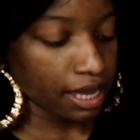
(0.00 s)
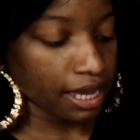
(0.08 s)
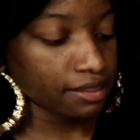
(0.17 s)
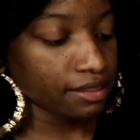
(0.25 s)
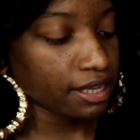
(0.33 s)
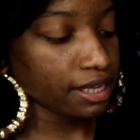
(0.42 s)

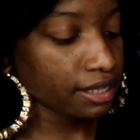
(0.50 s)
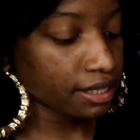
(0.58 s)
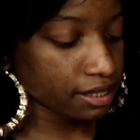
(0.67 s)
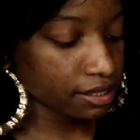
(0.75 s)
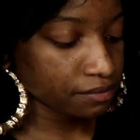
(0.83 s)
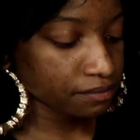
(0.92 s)
and
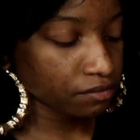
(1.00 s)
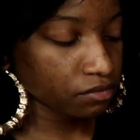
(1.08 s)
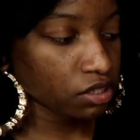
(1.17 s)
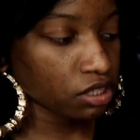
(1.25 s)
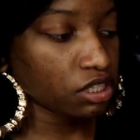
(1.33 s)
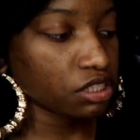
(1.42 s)
then
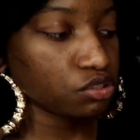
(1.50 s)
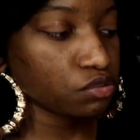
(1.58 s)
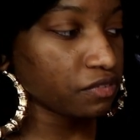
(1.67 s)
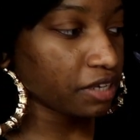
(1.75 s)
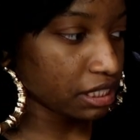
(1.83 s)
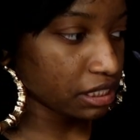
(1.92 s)
the
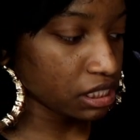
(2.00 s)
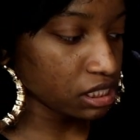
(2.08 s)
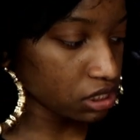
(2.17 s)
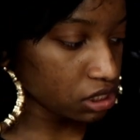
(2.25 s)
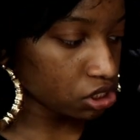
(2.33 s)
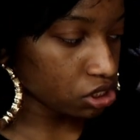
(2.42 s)
duvet
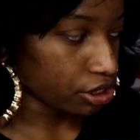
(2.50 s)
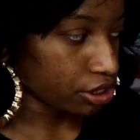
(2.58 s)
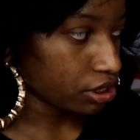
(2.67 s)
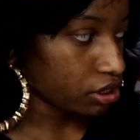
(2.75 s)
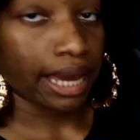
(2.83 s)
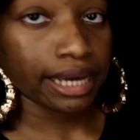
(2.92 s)

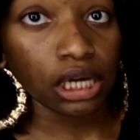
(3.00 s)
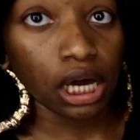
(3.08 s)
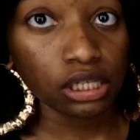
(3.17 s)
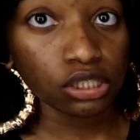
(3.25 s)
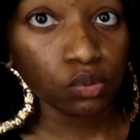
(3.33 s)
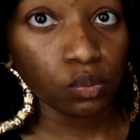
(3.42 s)
insert i
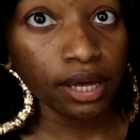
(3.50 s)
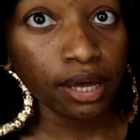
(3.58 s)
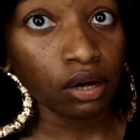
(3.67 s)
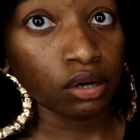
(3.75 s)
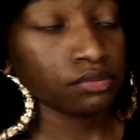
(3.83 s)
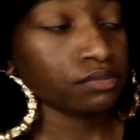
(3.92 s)
got as well